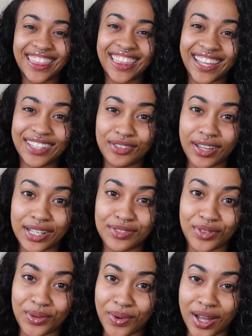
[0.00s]
Thank you guys
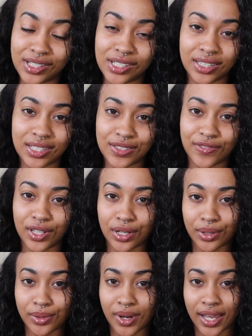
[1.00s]
for watching this
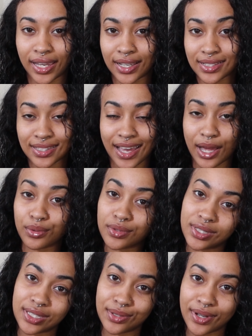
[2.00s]
video, and I will
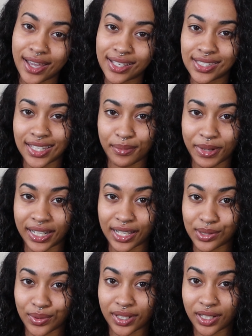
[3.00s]
see you guys in my
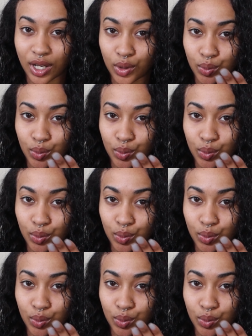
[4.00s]
next one.